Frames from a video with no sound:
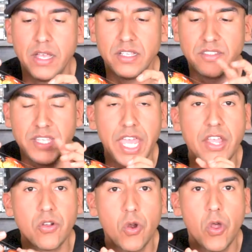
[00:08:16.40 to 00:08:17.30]

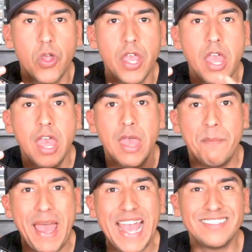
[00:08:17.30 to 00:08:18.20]
St. Croix
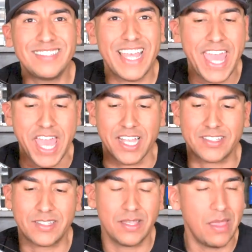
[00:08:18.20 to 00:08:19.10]
Bass
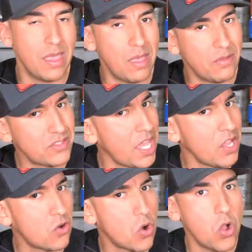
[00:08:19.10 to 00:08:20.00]
X.
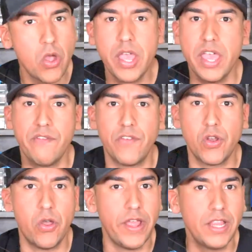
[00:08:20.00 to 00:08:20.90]
St. Croix, if you
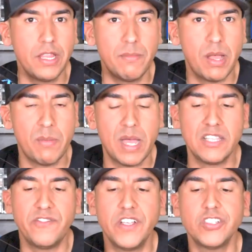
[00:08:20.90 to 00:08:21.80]
know anything about
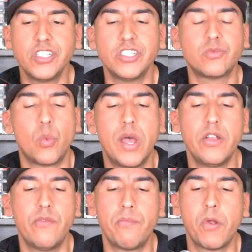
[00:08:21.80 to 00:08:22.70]
bass fishing, is one
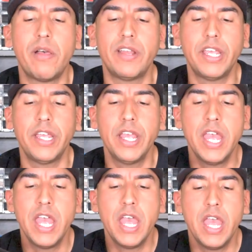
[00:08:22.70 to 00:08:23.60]
of probably
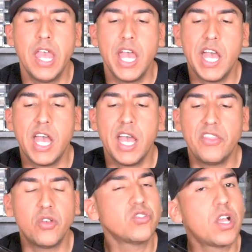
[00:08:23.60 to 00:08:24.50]

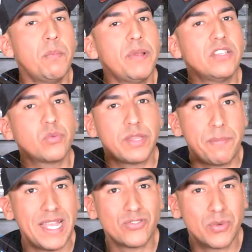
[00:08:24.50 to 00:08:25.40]
those companies with the
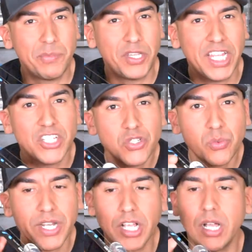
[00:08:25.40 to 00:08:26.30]
best reputation
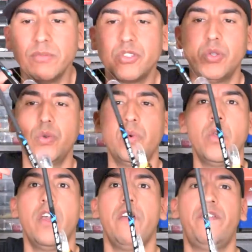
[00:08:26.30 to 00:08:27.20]
when it comes to
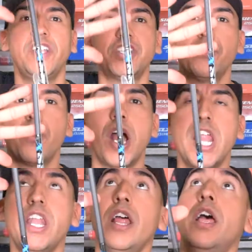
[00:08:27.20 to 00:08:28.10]
fishing
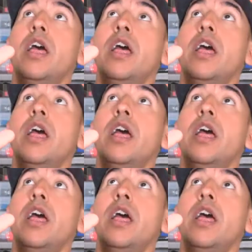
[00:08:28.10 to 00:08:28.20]
rod.